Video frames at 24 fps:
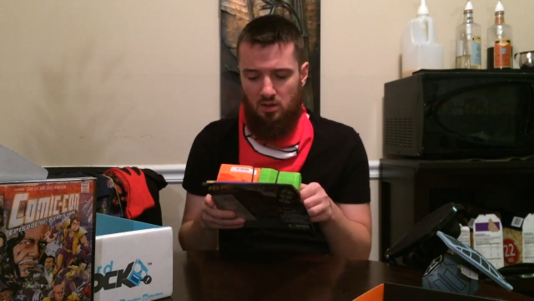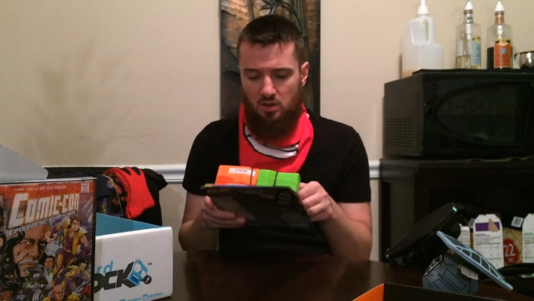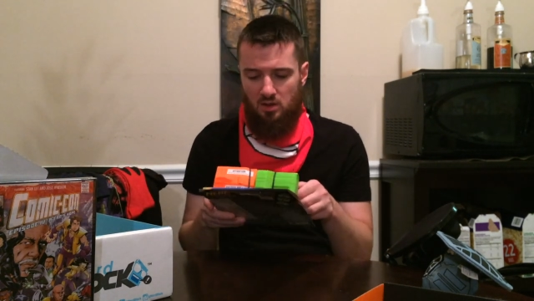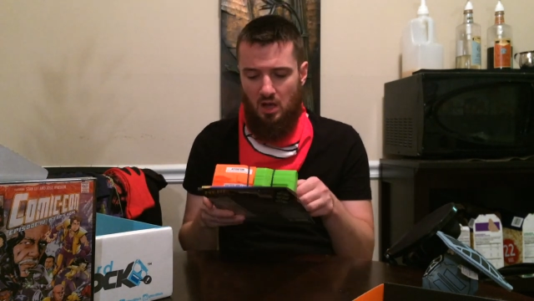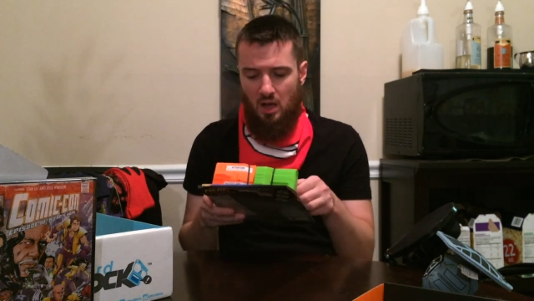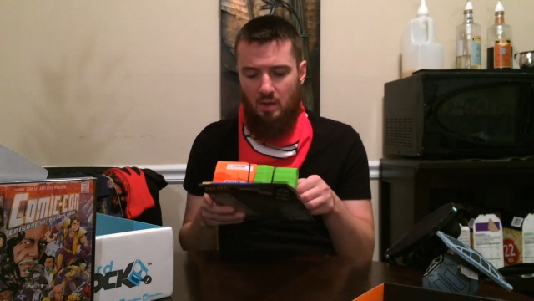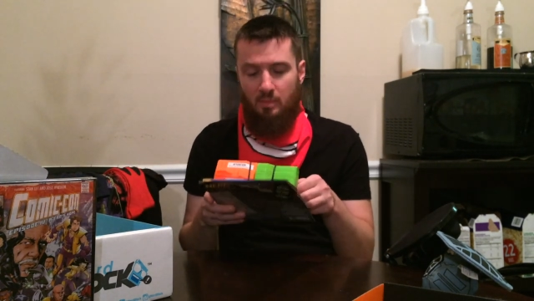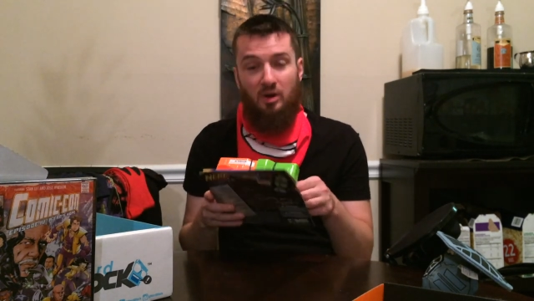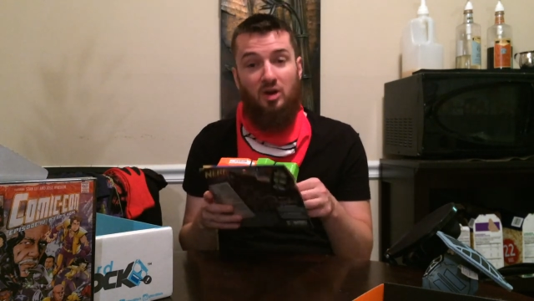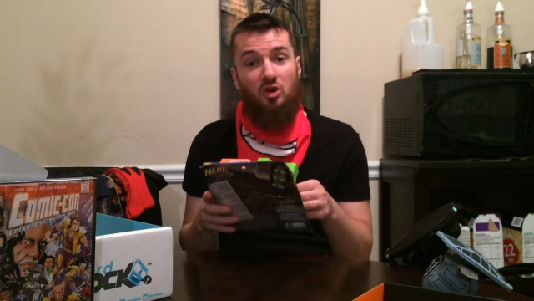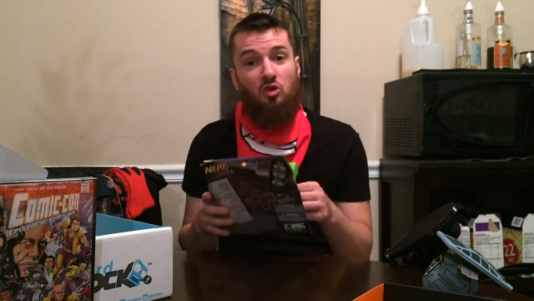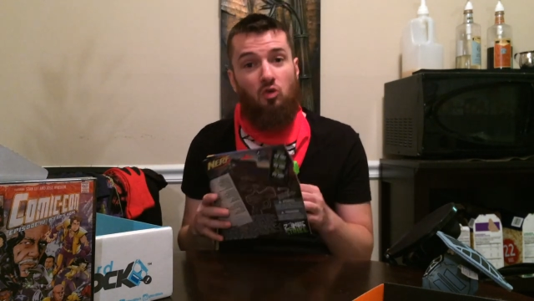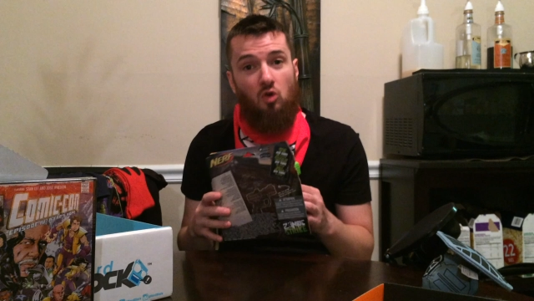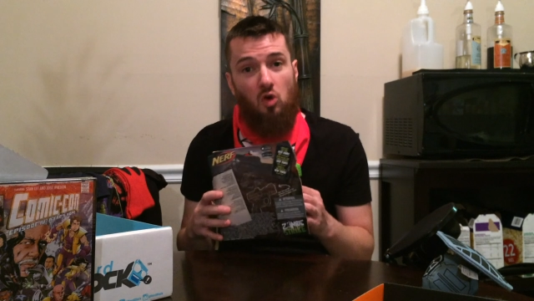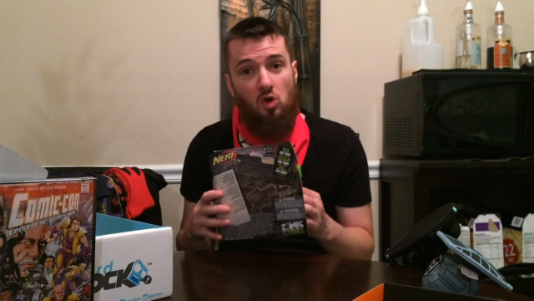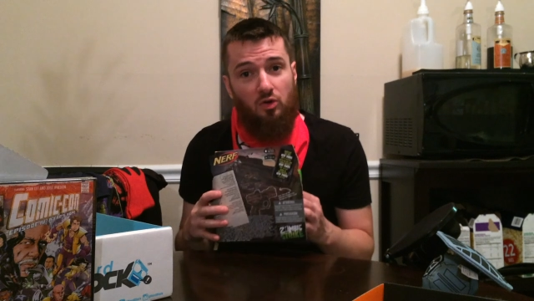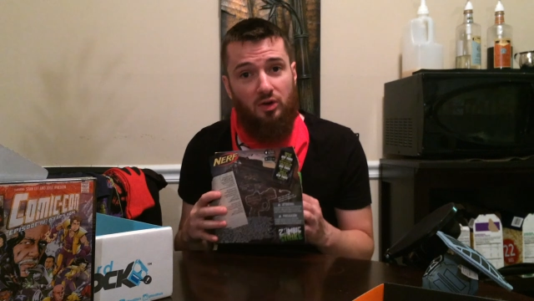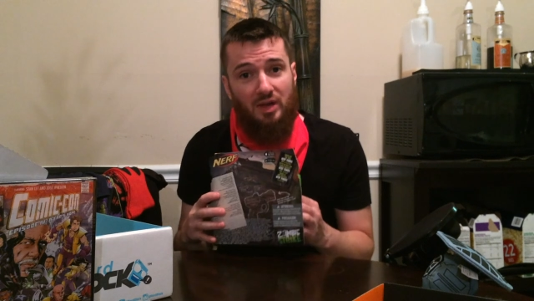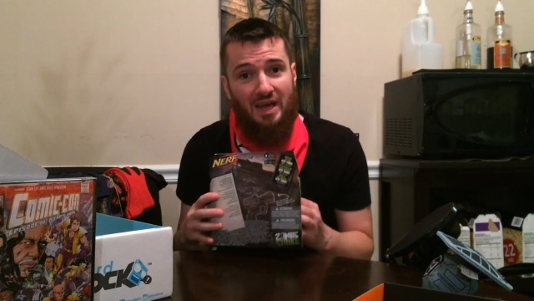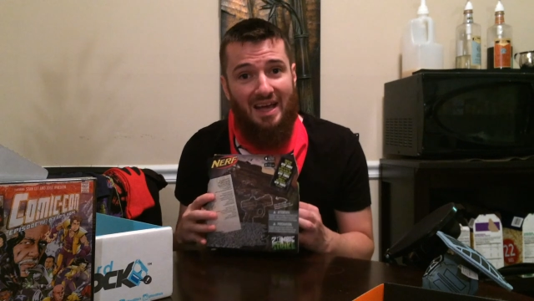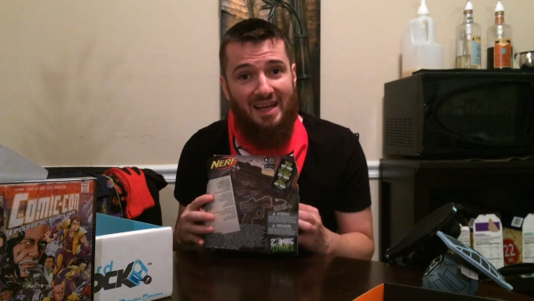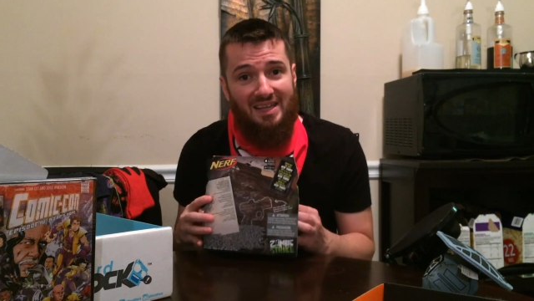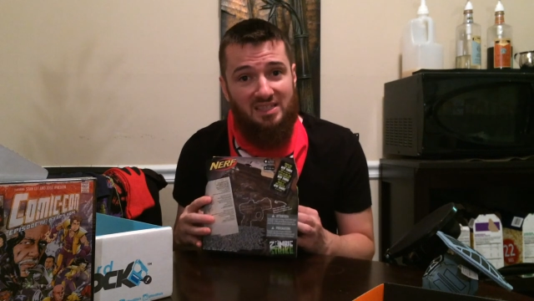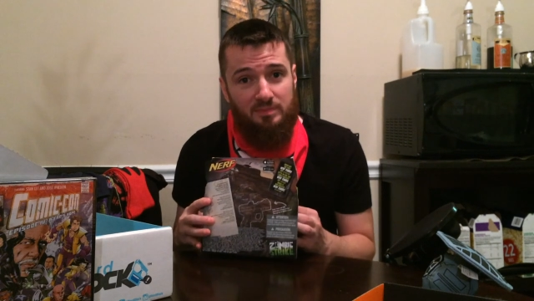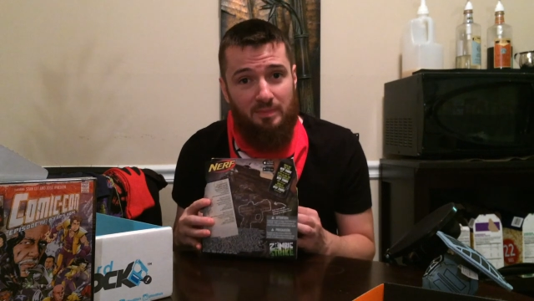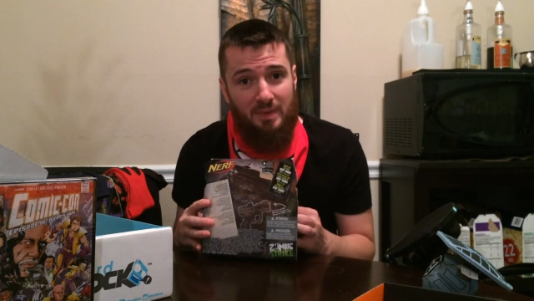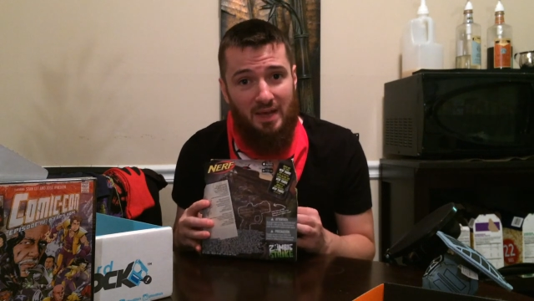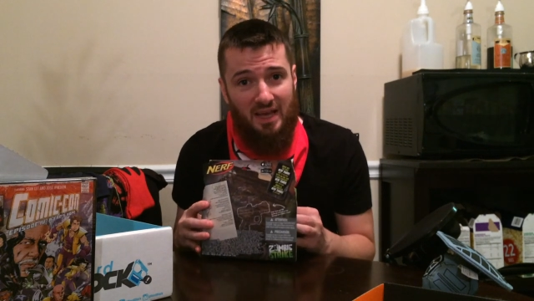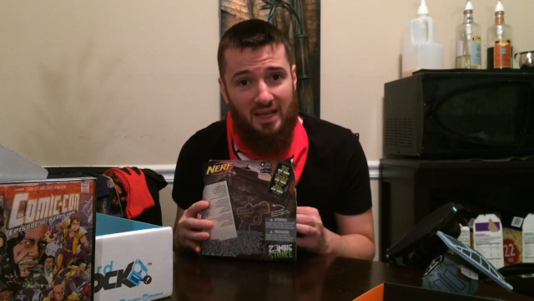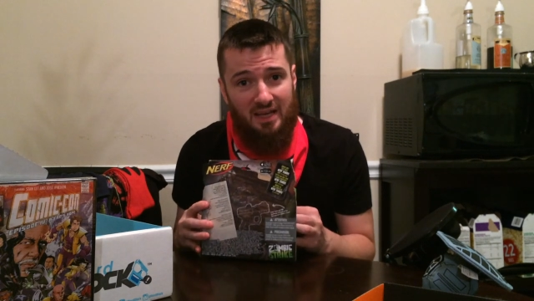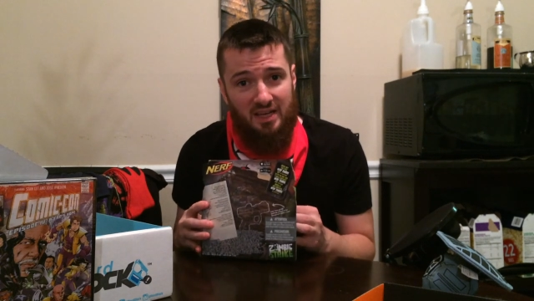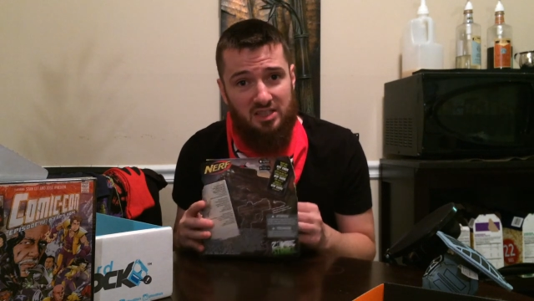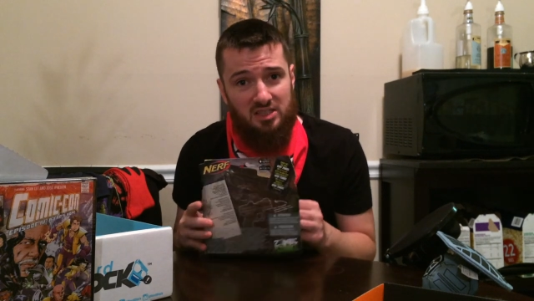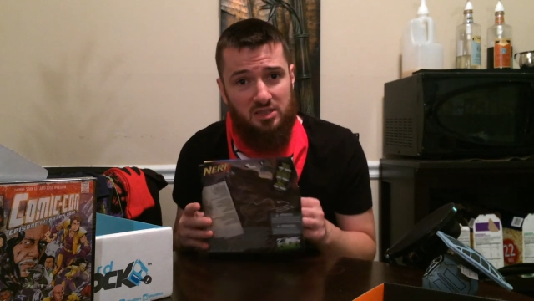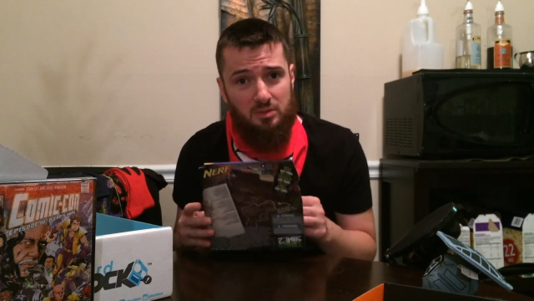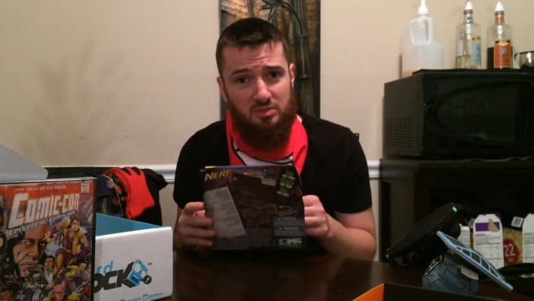I'm a grown ass
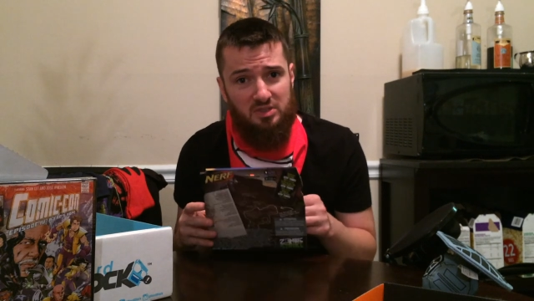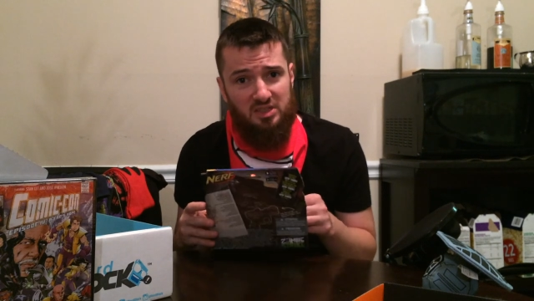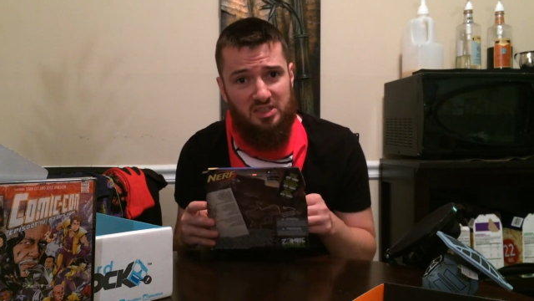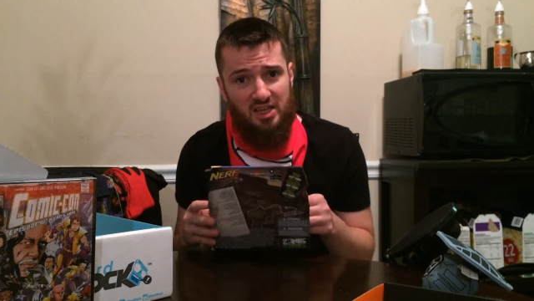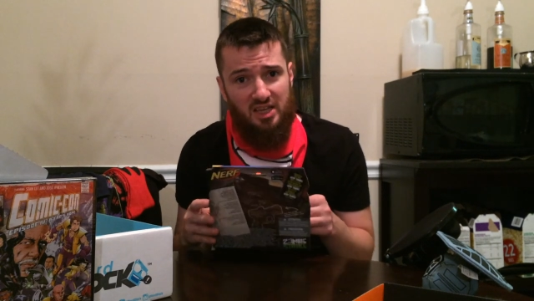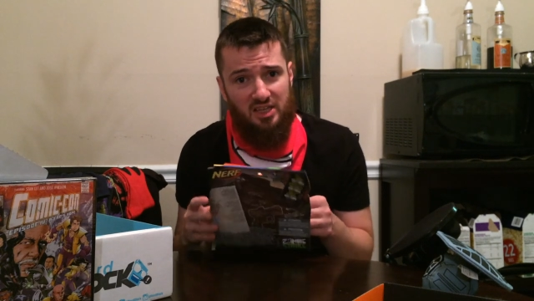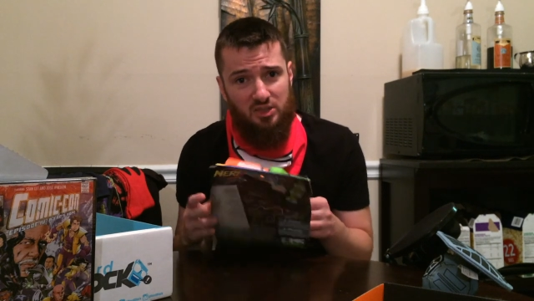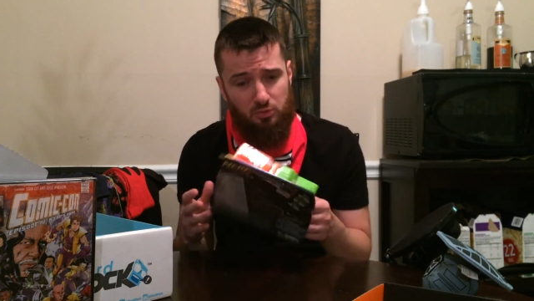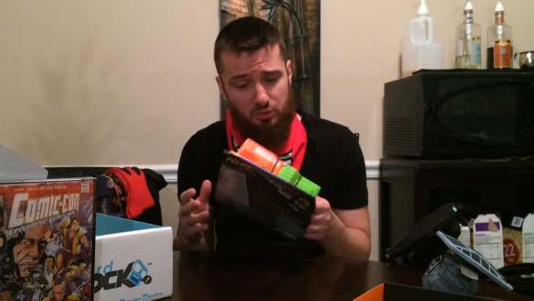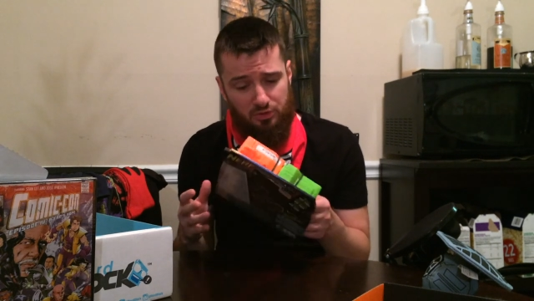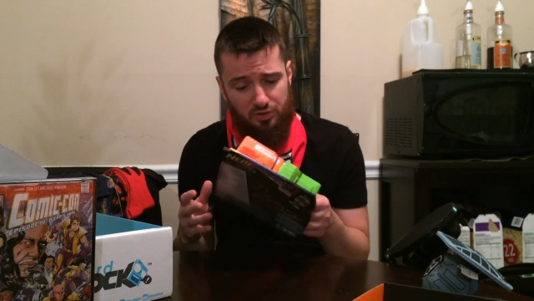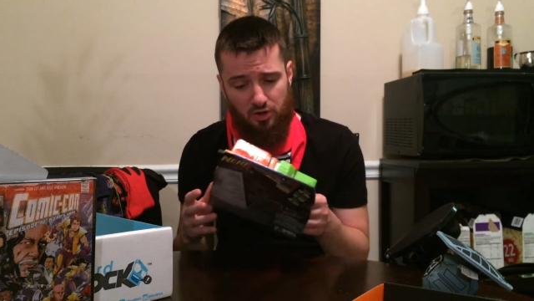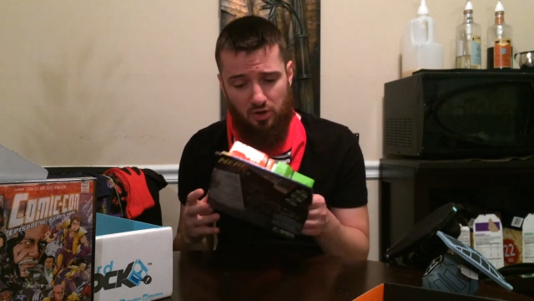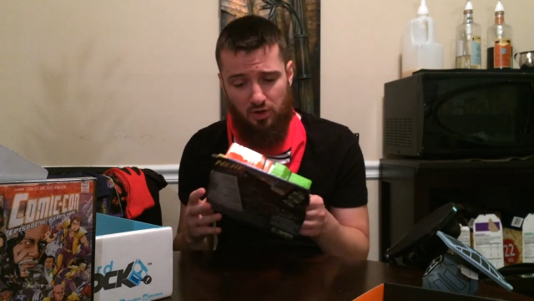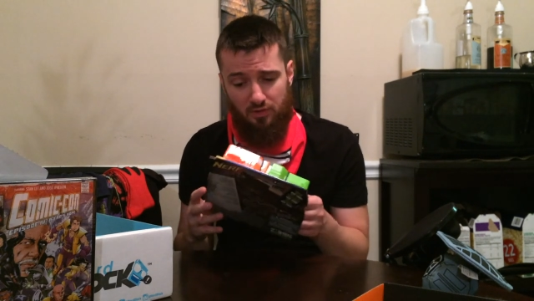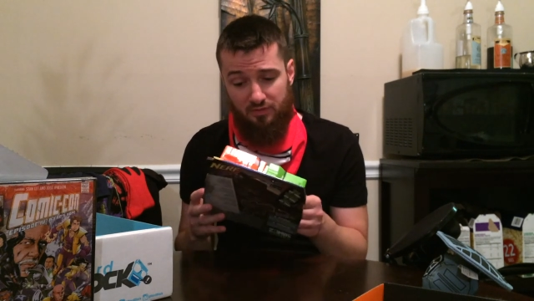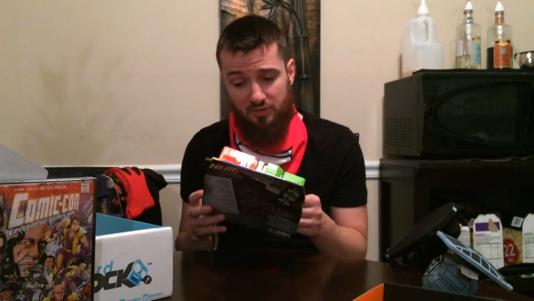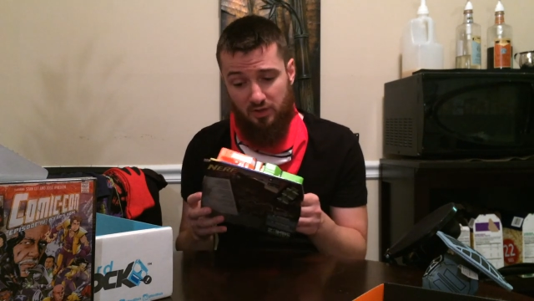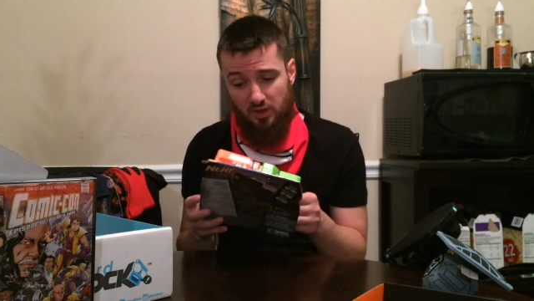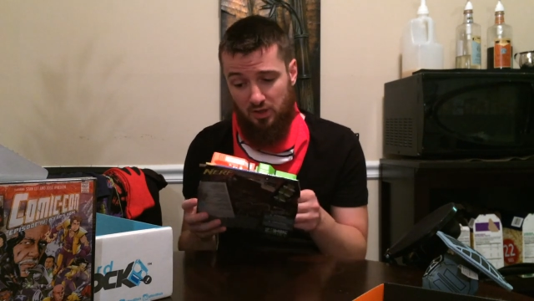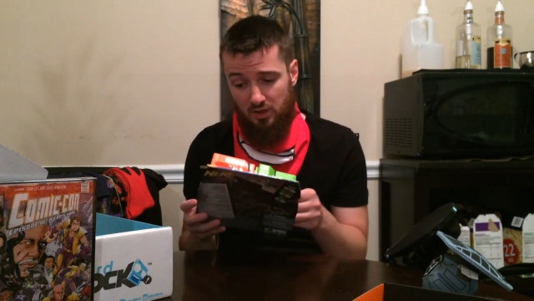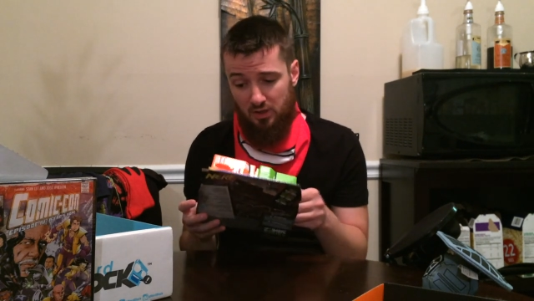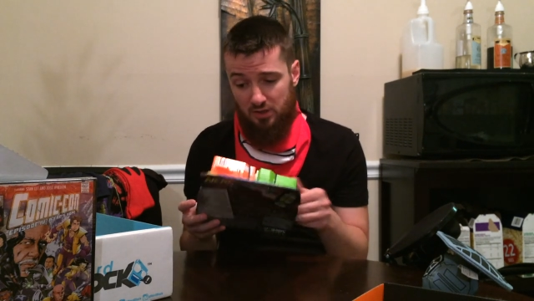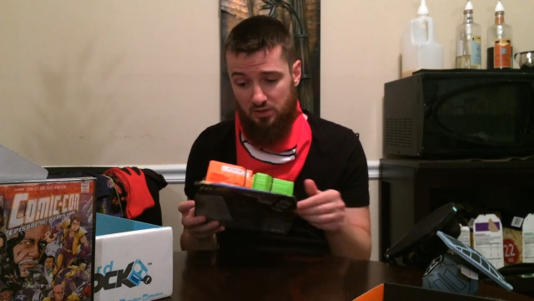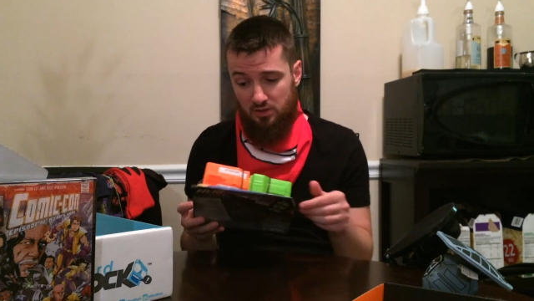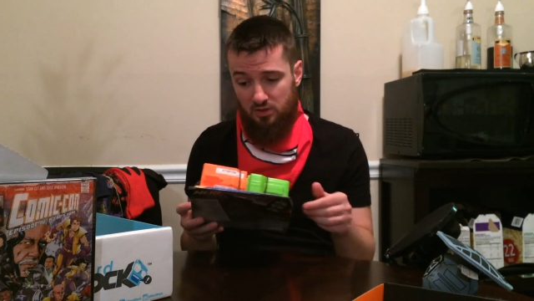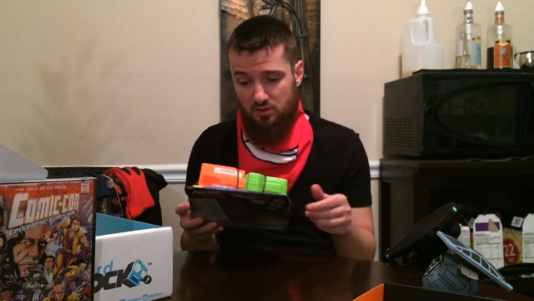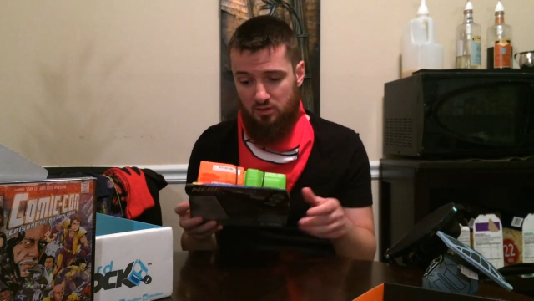man that's obsessed with Nerf gun.